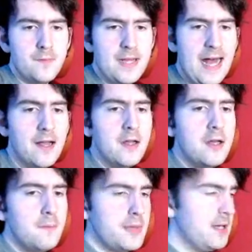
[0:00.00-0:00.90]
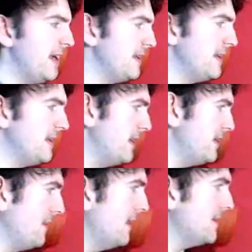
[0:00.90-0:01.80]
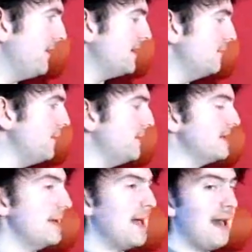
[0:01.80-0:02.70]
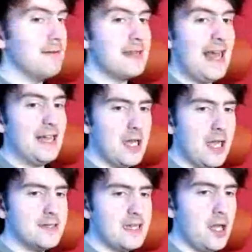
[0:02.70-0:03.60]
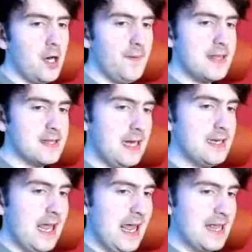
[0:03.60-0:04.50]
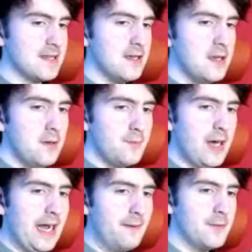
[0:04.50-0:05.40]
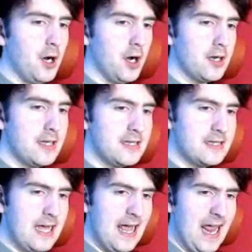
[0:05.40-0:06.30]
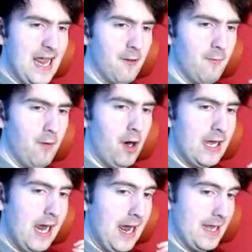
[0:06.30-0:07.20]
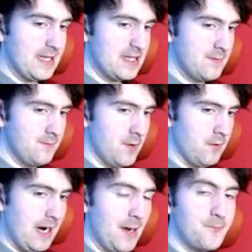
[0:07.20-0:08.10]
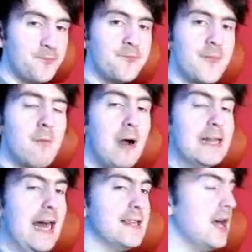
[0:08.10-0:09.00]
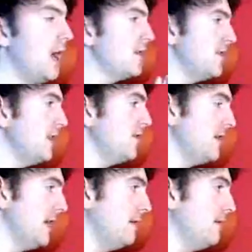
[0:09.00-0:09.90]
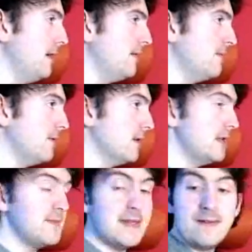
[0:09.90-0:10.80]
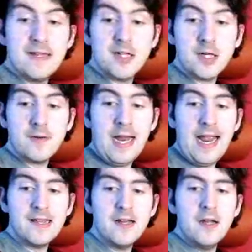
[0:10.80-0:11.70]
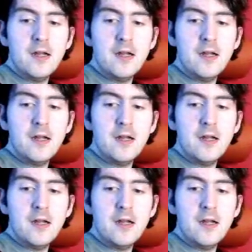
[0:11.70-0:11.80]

But there is a name out, there is a rumoured name out there, courtesy of Inside Ears, but I'm not going to say what it is. Alright? What I'd like to ask you two, which is what I'm going to spend the rest of the show on, is